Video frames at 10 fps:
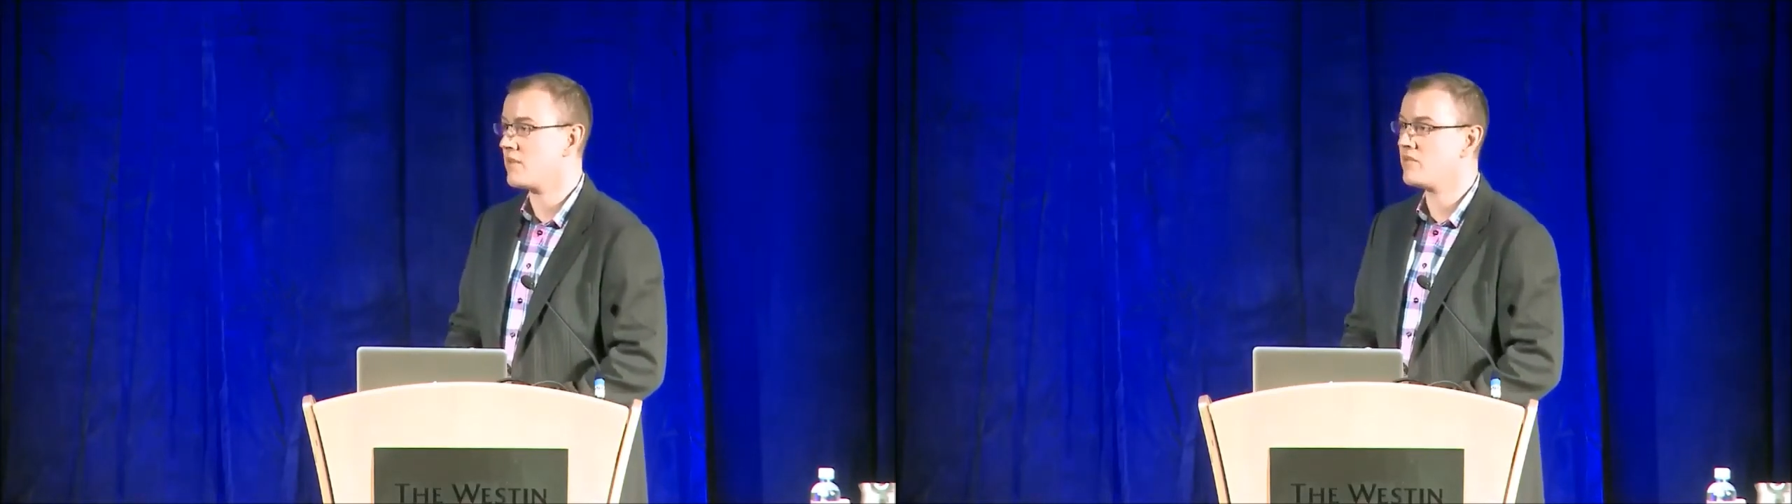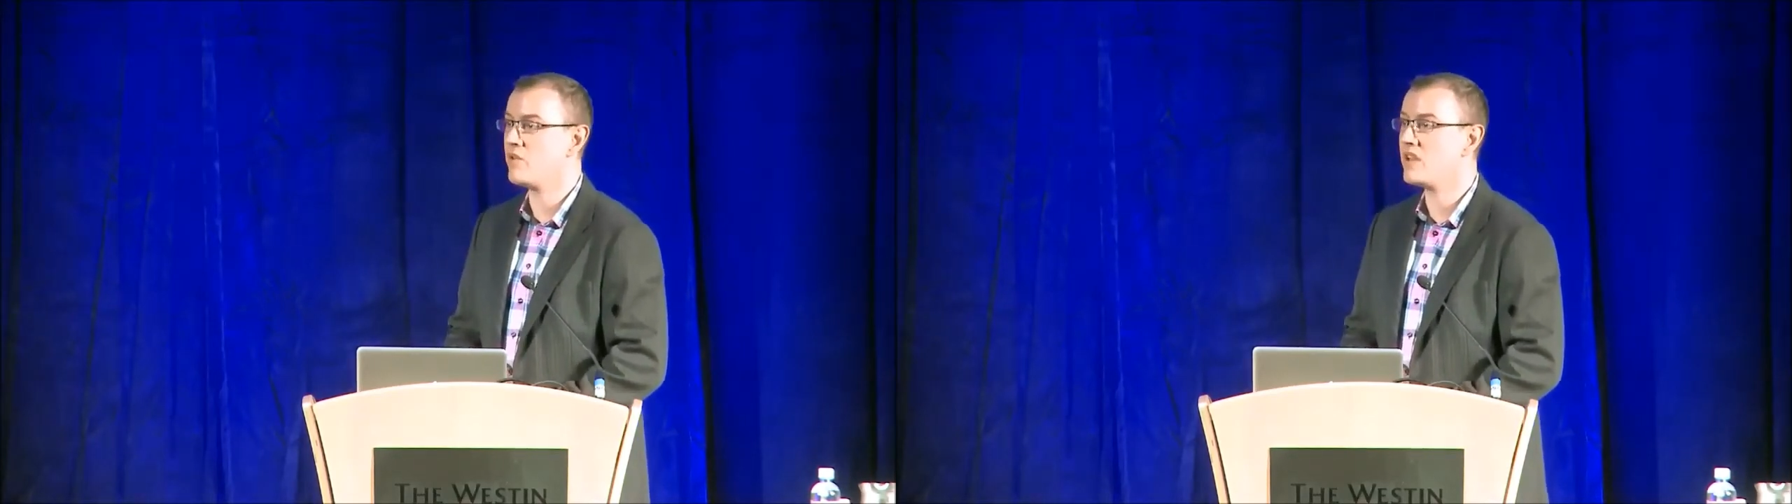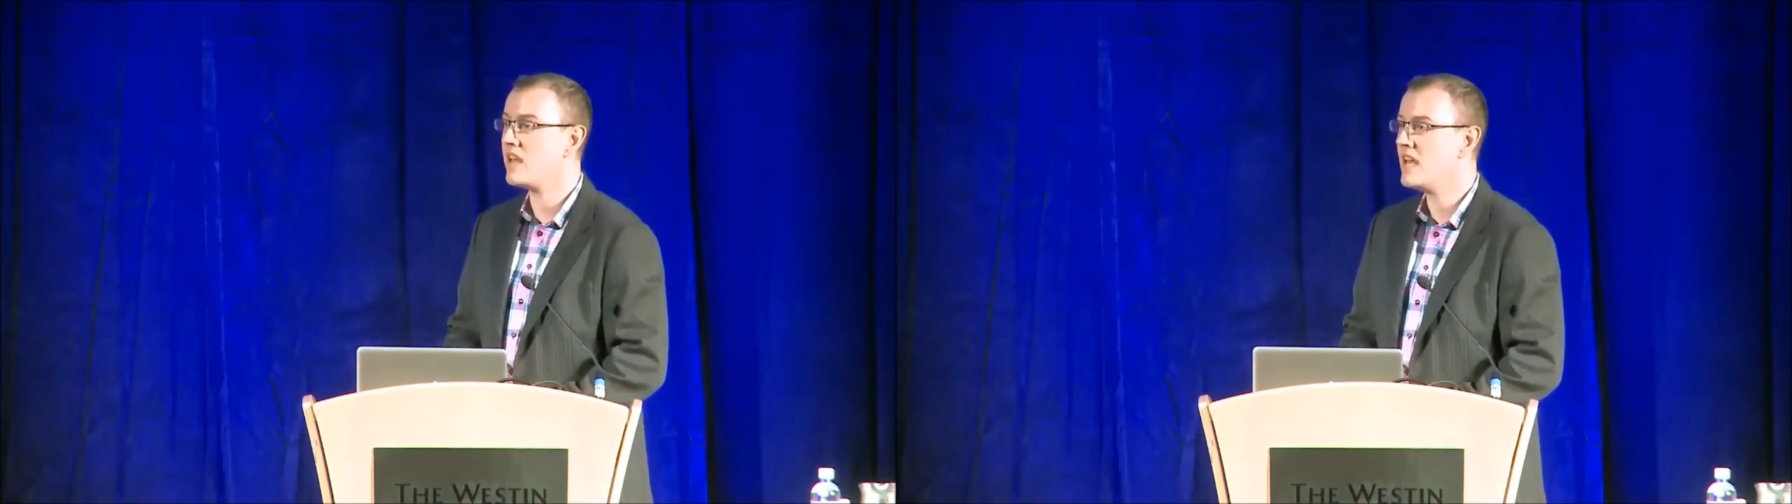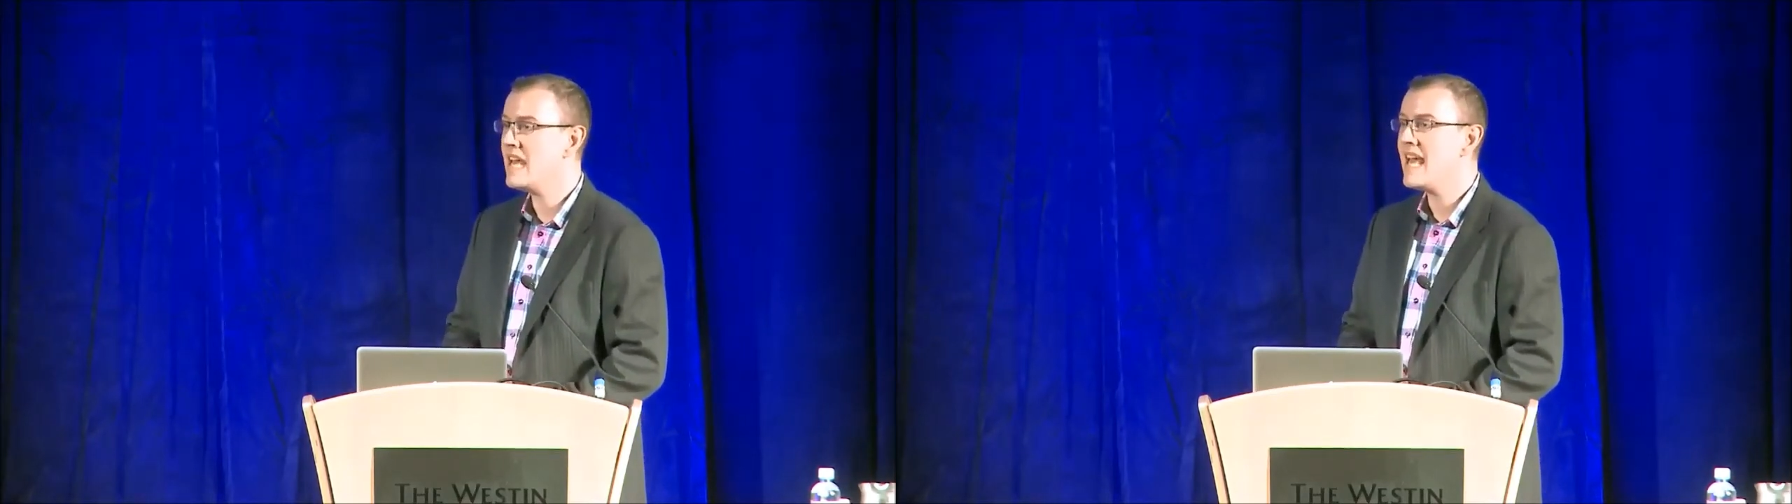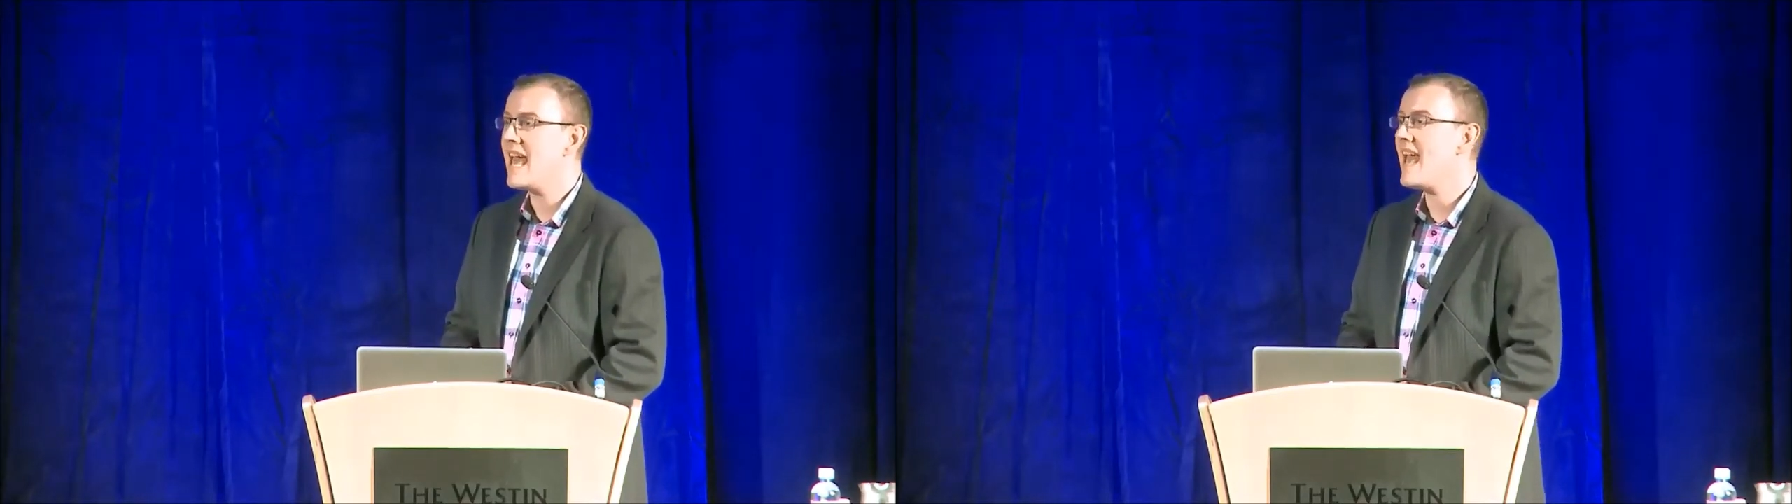But really,
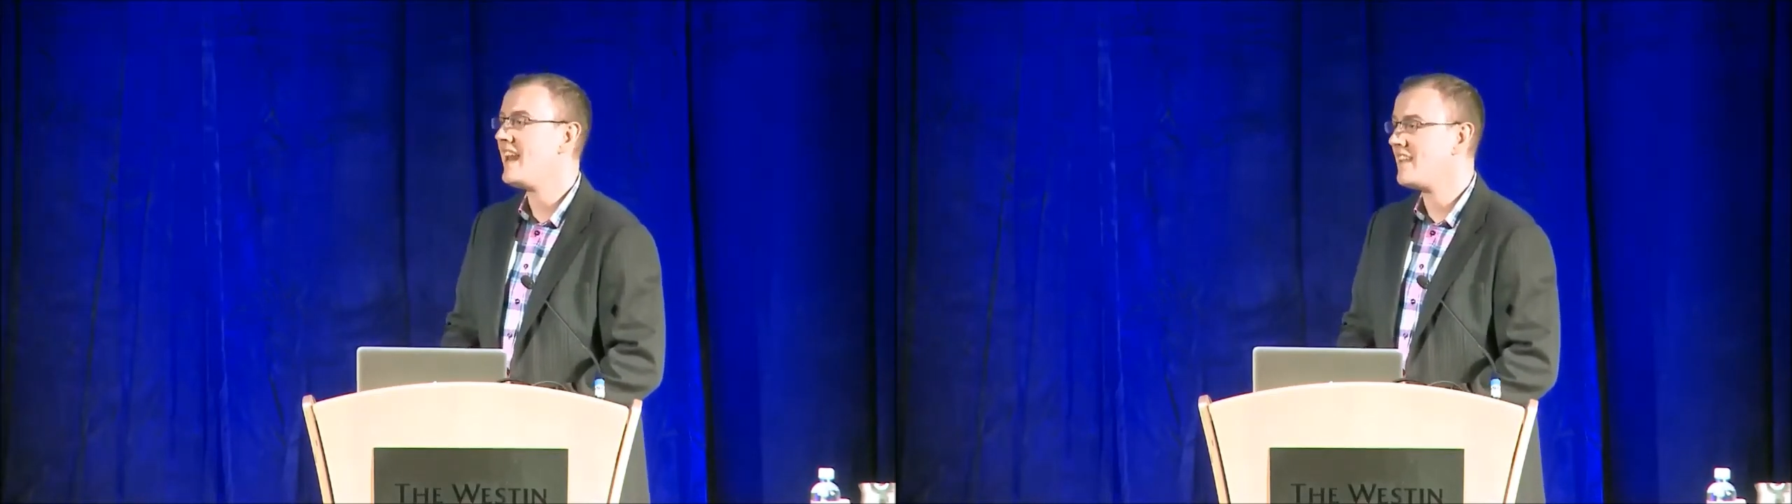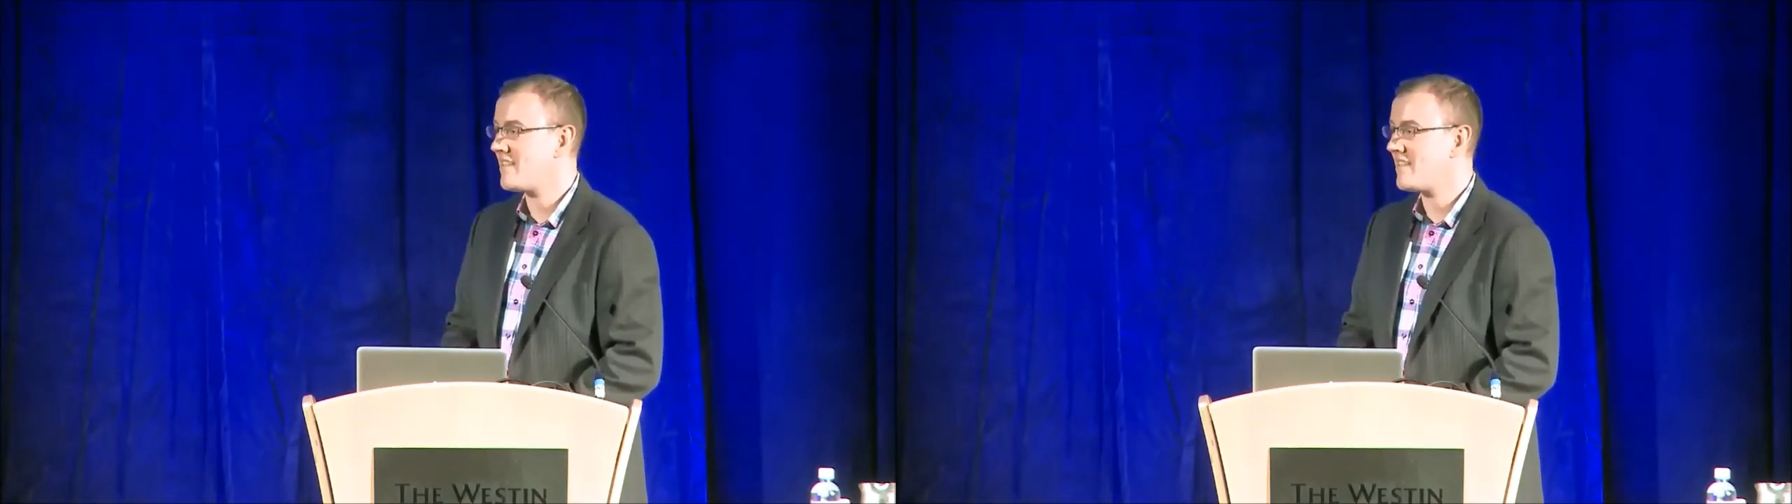any